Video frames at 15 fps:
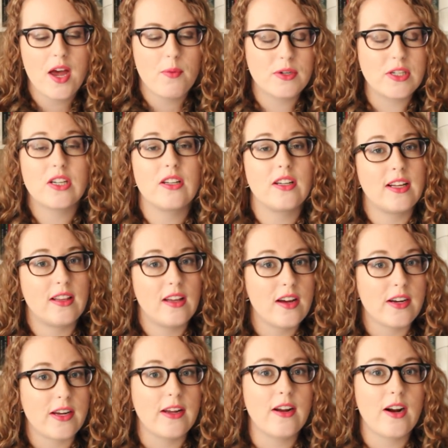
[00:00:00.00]
particularly
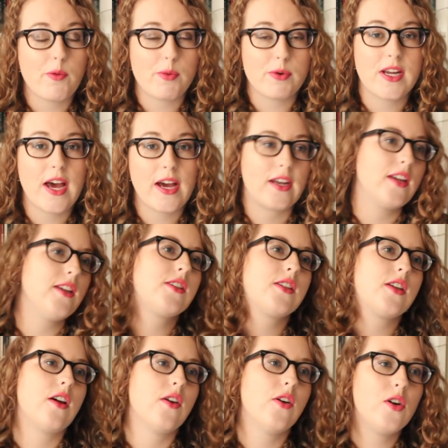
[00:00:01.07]
Lottie, our protagonist,